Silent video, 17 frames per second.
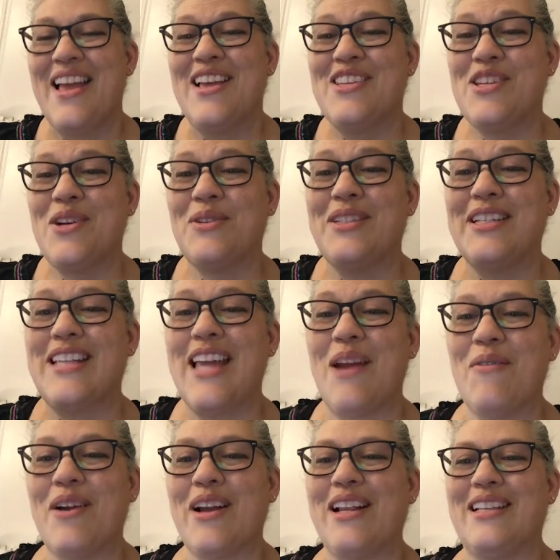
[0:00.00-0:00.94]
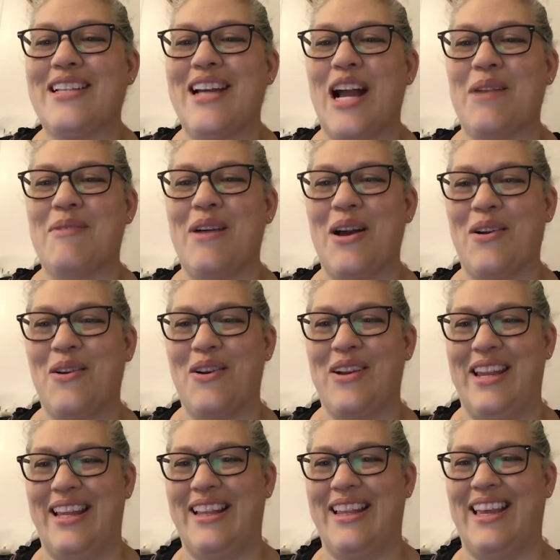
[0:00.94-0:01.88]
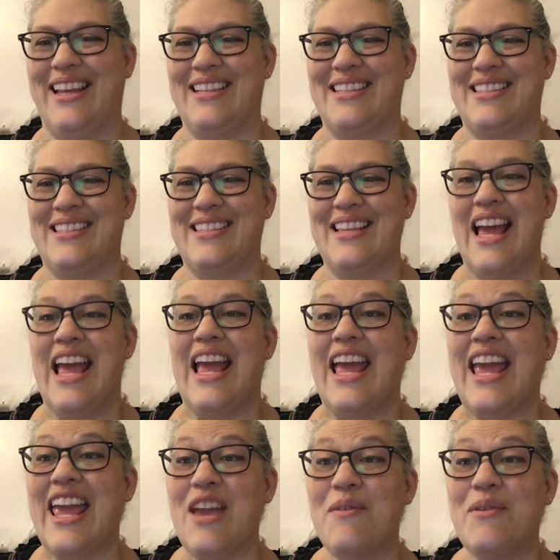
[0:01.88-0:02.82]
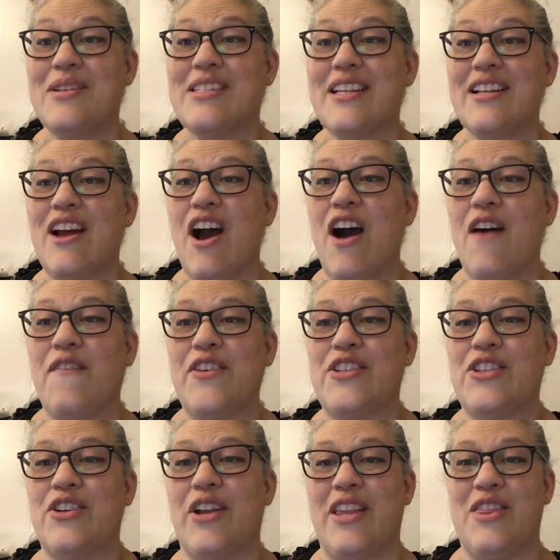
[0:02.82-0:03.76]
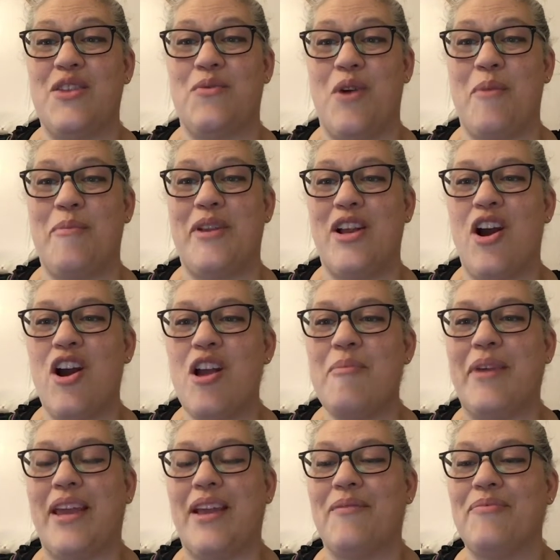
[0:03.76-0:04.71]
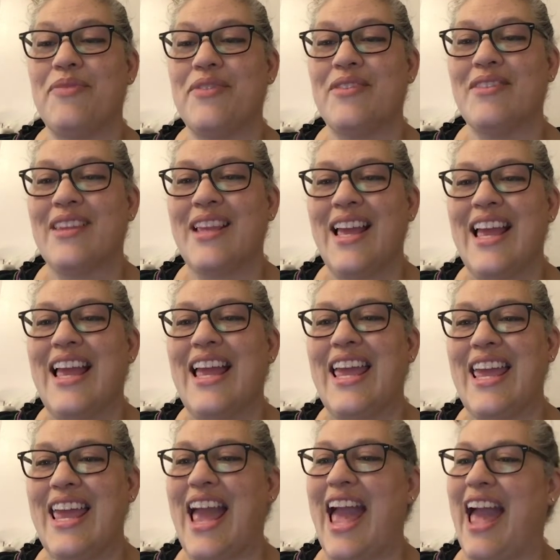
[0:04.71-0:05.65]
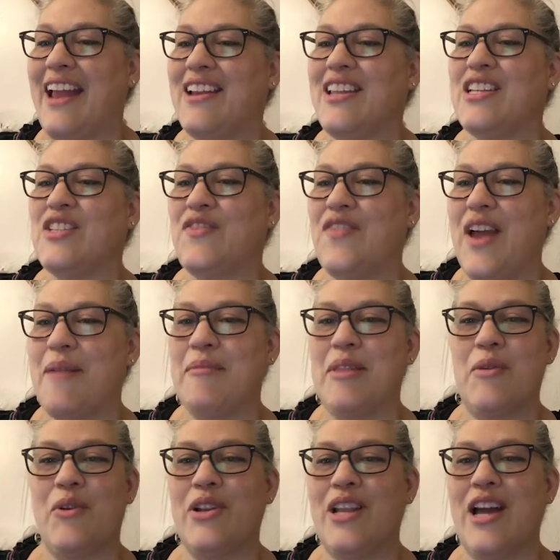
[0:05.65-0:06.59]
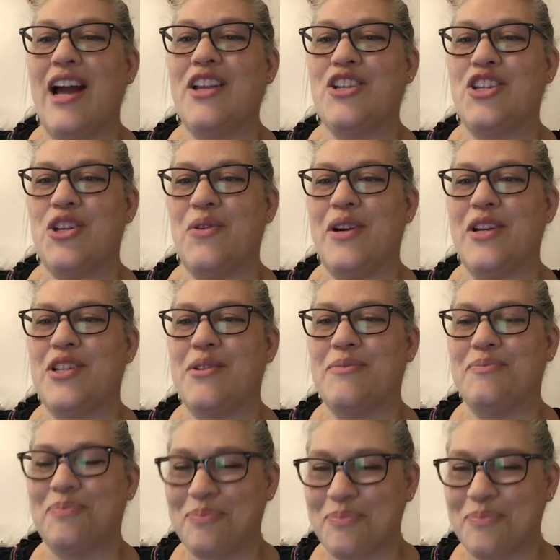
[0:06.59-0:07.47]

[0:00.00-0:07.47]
So today we're going to talk about Cornelius. He was an officer in the Roman army. He and his family were not Jewish,